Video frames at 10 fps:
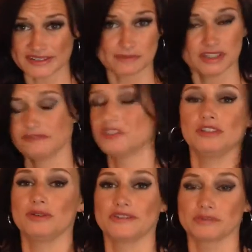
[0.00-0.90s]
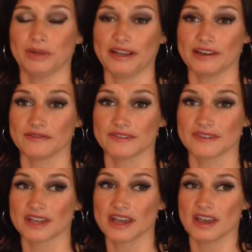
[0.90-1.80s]
something for
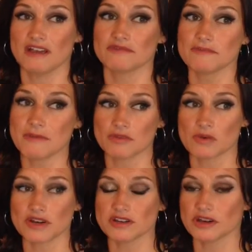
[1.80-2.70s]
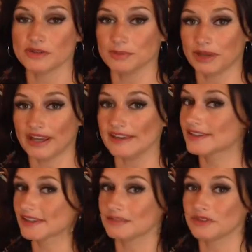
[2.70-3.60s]
£200, remember when you go to pay
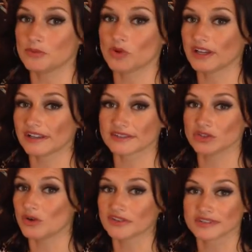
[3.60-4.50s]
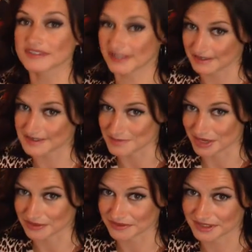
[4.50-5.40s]
it's going to be more like
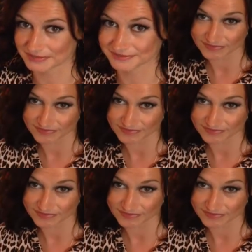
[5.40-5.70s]
£260.